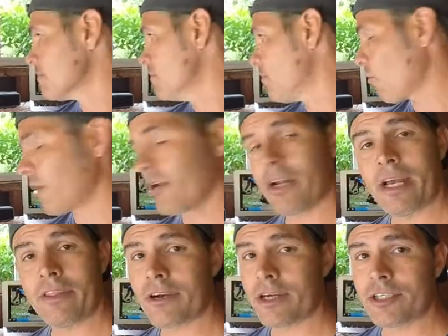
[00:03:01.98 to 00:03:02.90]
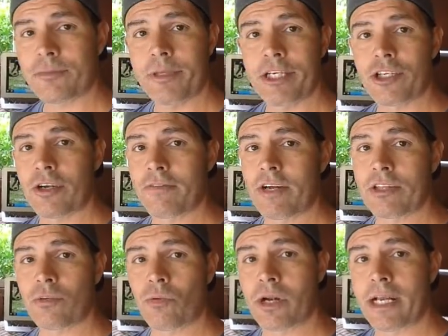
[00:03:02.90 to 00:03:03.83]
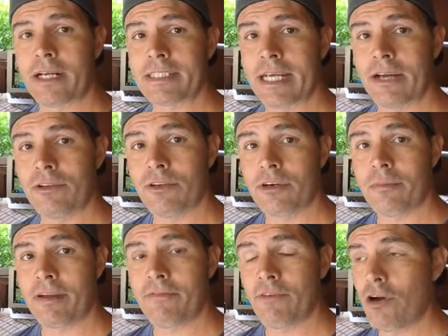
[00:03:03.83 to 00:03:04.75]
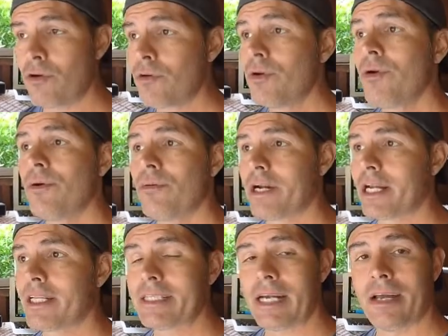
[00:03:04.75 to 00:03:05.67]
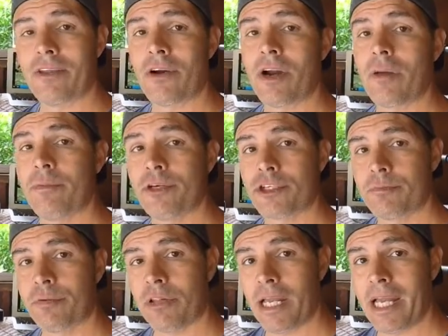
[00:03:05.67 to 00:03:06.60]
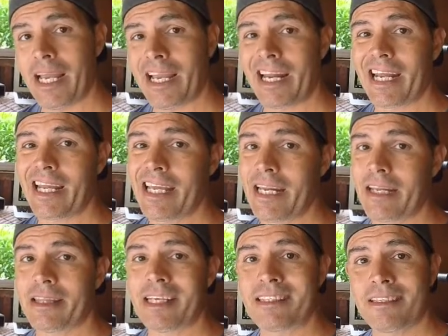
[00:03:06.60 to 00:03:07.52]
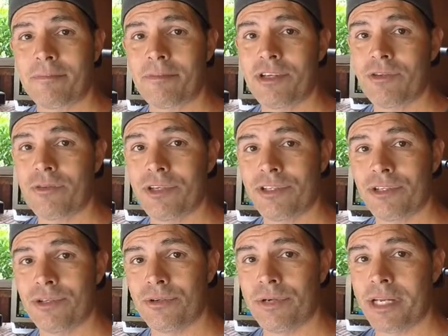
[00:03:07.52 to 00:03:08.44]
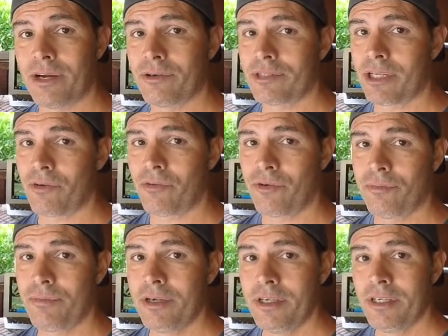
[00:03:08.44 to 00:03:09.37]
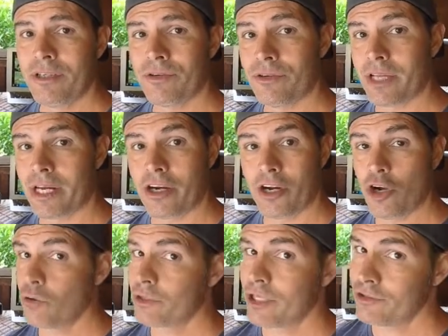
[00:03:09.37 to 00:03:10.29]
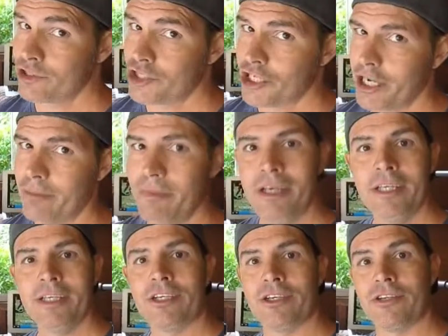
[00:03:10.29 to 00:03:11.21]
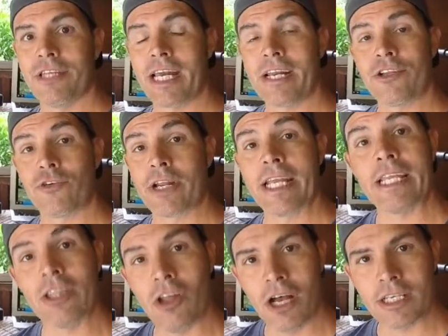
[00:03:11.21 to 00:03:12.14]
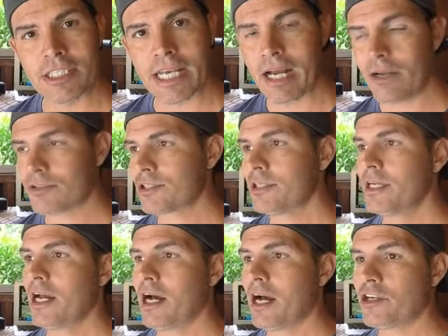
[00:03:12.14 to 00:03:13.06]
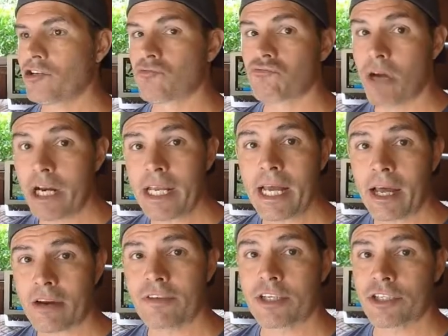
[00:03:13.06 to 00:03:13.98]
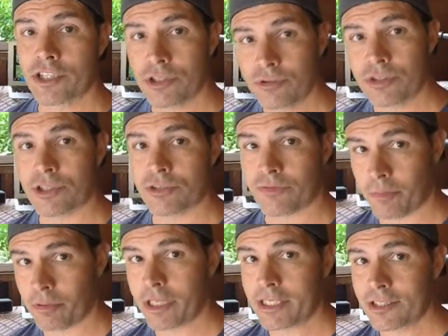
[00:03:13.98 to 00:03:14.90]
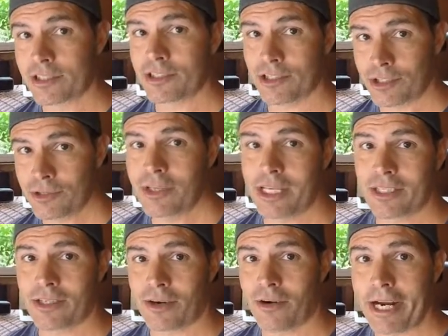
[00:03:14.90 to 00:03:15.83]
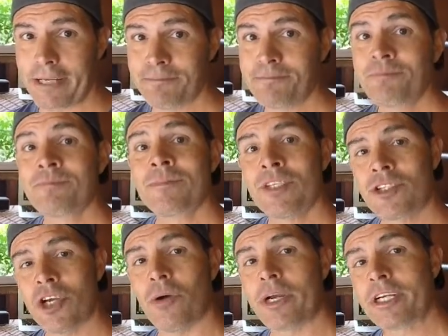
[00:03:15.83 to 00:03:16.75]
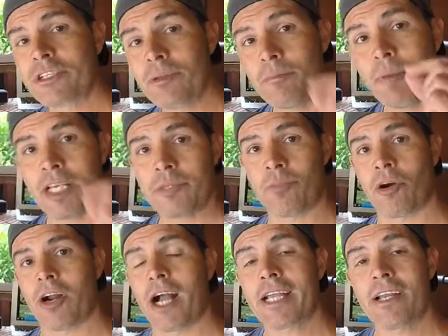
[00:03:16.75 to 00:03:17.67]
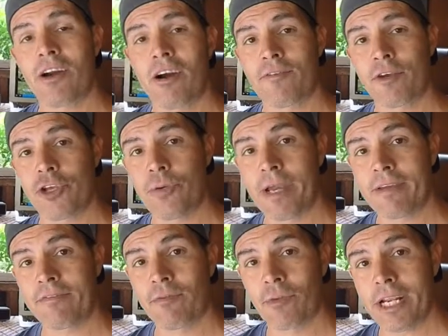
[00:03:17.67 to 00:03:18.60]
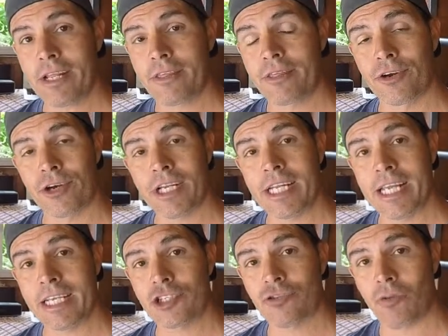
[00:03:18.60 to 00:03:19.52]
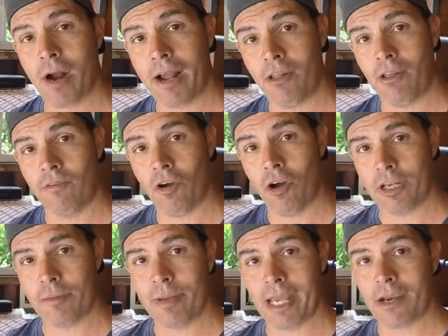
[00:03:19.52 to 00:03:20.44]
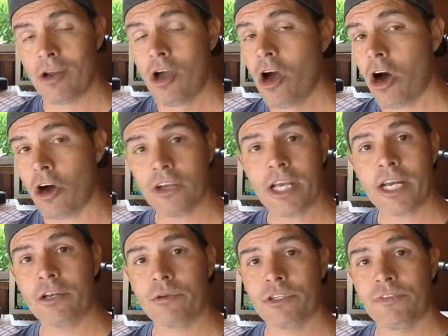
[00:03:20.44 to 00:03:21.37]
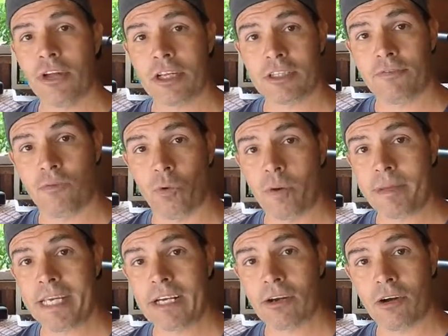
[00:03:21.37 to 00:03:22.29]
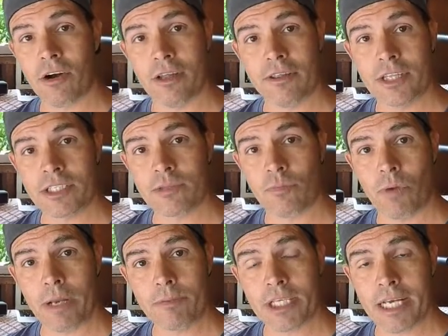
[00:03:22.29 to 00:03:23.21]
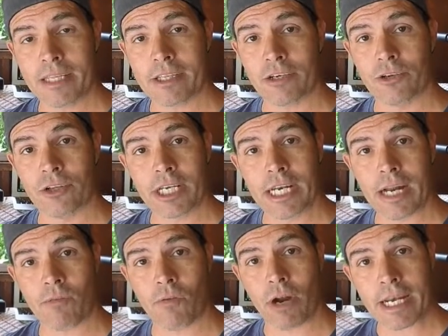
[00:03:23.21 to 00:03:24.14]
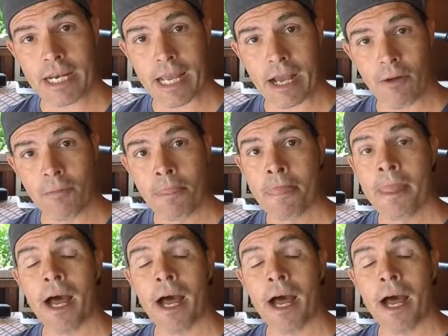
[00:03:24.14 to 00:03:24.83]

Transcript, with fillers: Before I go down there, I just make sure I've got the workout downloaded to my phone. When I get down there, I push play and I hit it. That's something you could do in a hotel room. You could do that in a hotel gym. You could do that at your in law's house. Uh, you're running out of excuses for places to do this, all right? So here's the best part I can offer you a free 30 day trial of on demand. All you got to do is fill out the form here on this website that you're looking at right now.